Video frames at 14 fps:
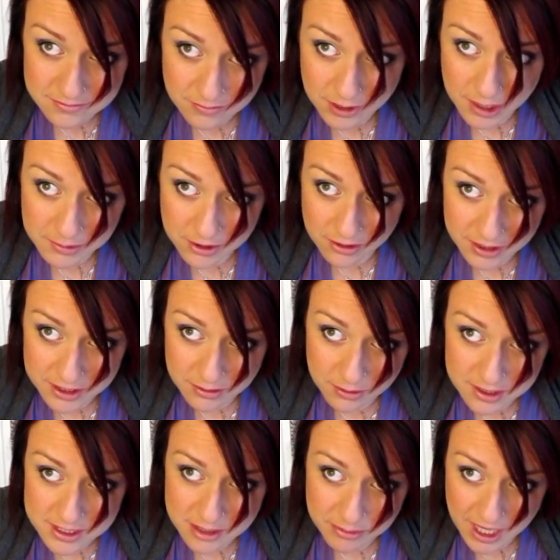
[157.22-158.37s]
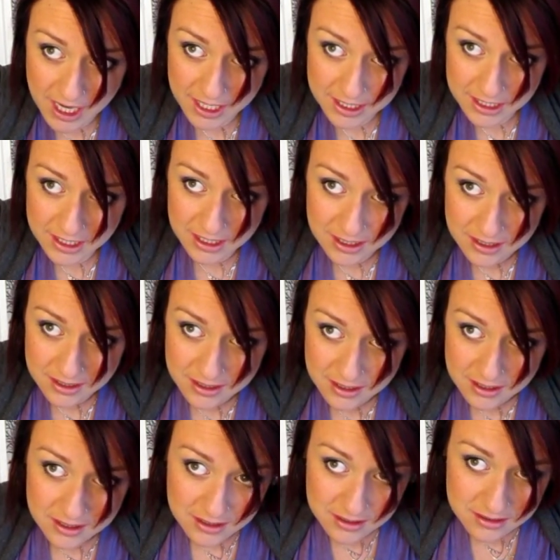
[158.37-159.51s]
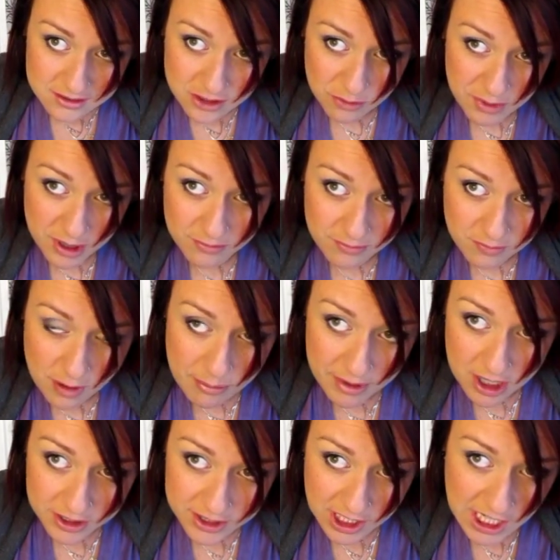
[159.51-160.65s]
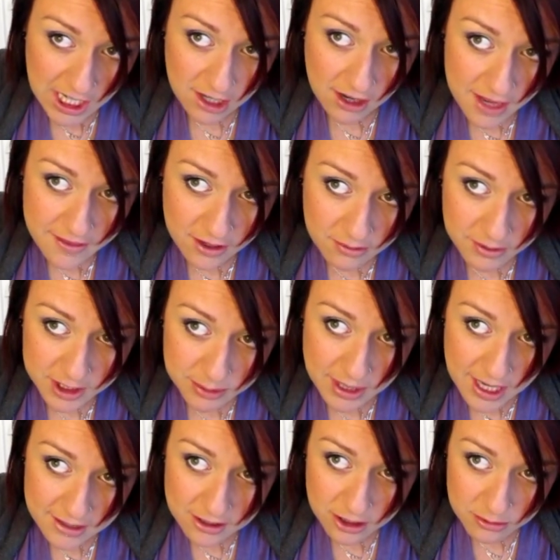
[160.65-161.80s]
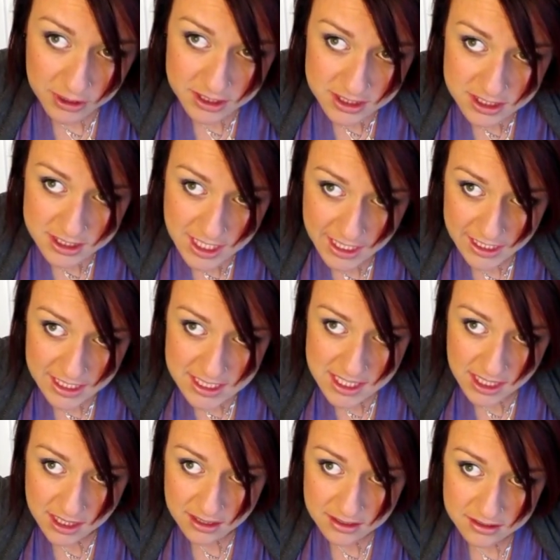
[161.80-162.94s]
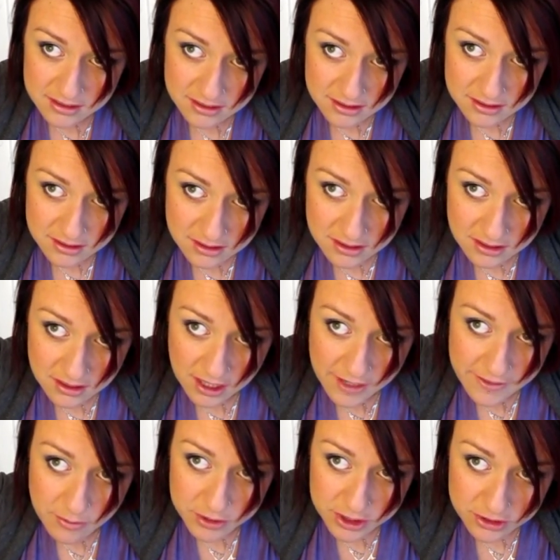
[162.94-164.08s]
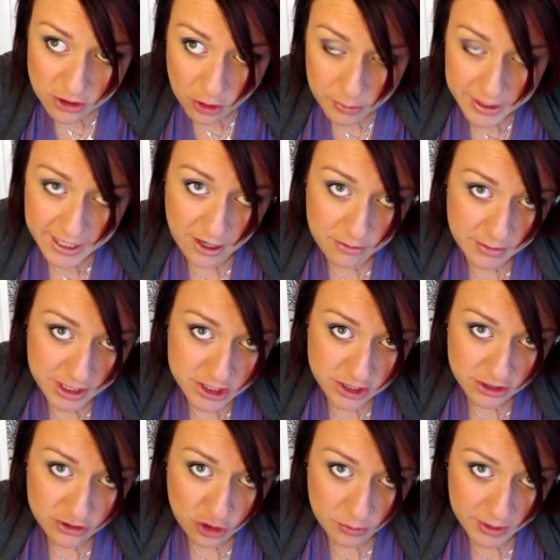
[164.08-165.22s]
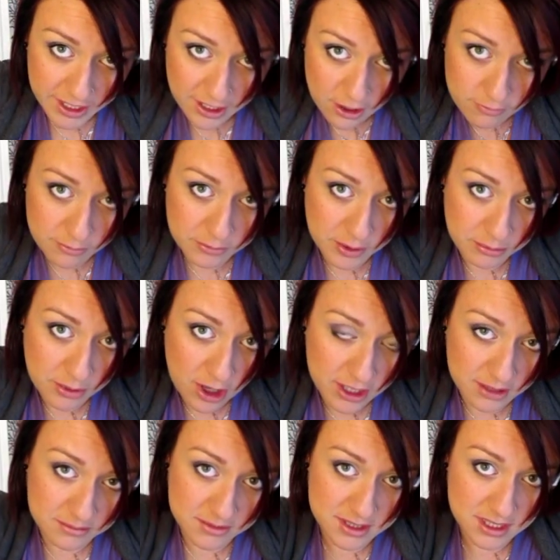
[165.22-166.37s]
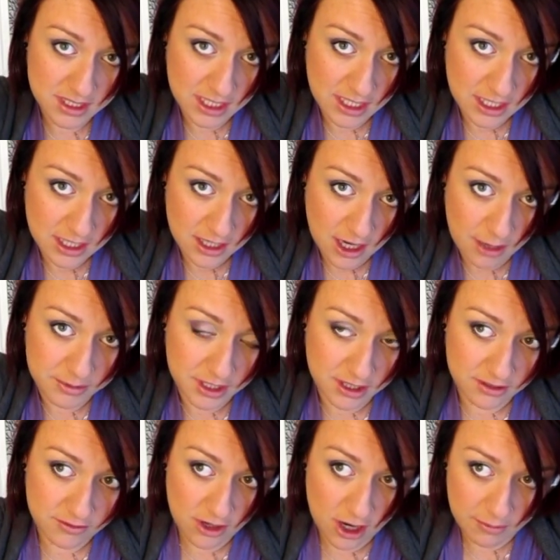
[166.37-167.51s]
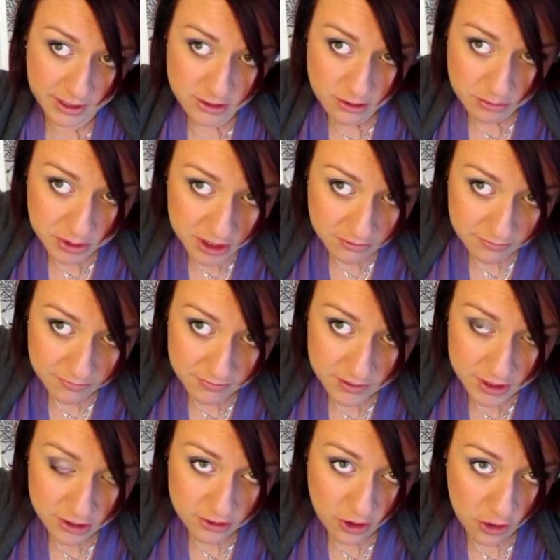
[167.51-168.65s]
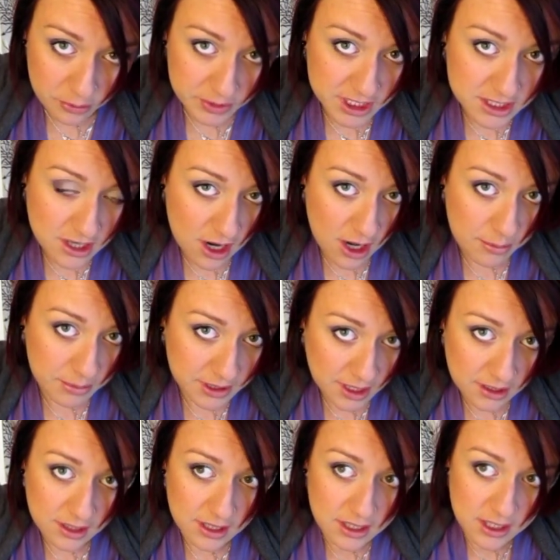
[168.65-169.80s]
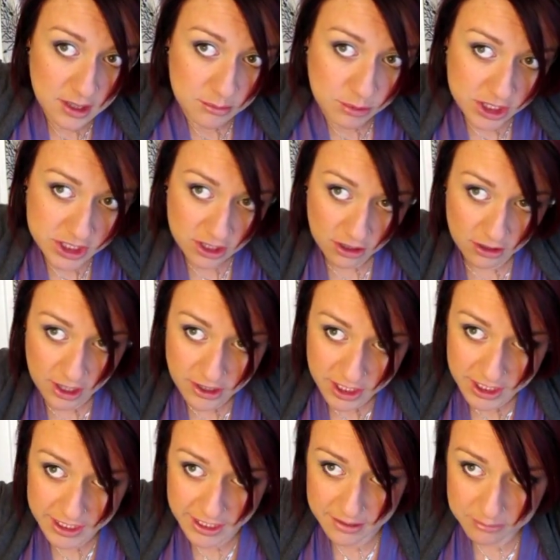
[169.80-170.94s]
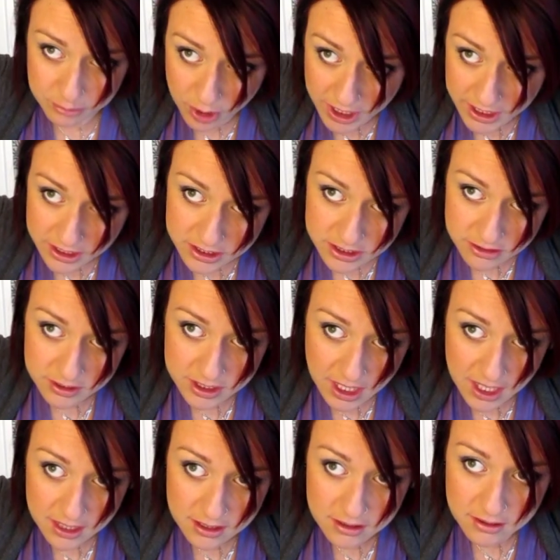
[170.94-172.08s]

when I'm going towards the back. Don't be ripping on your hair either when you're back combing, just take it easy. And then when you're combing it out, make sure you're combing it out from the bottoms up to the top. Like, don't put your comb in the top and then brush it all out. You're going to get breakage doing that.